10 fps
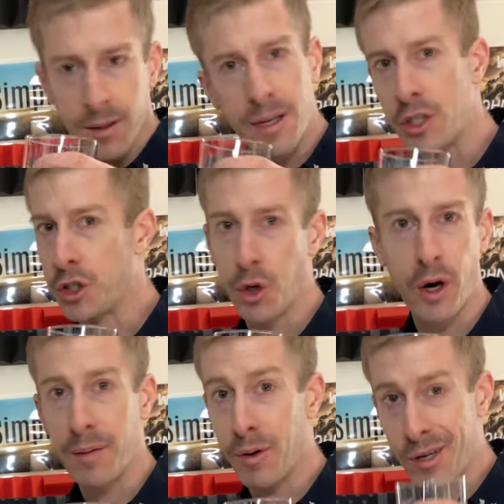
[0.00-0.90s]

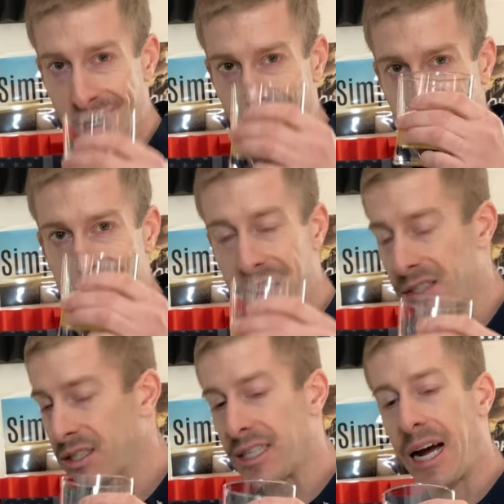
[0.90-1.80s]
enjoyable cocktail
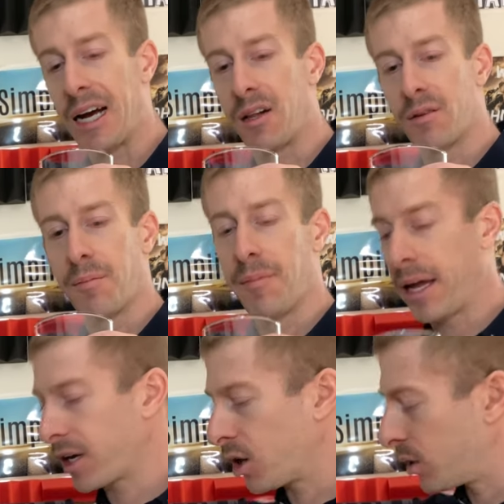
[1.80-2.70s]
style
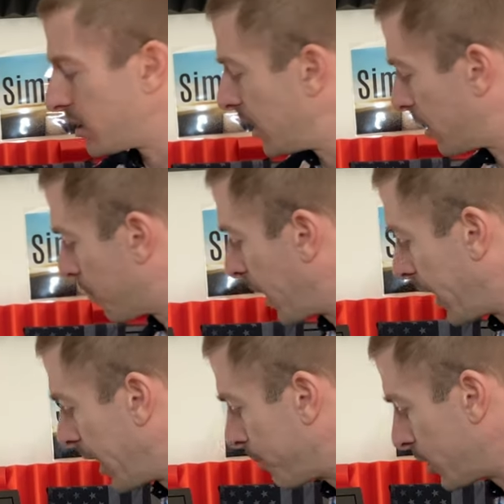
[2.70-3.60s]
mango. Let's see how the
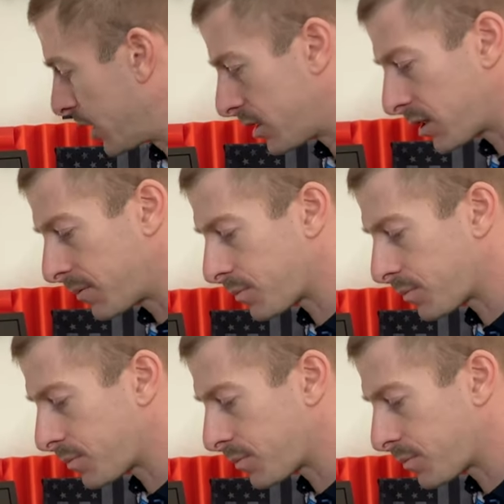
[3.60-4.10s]
pineapple is.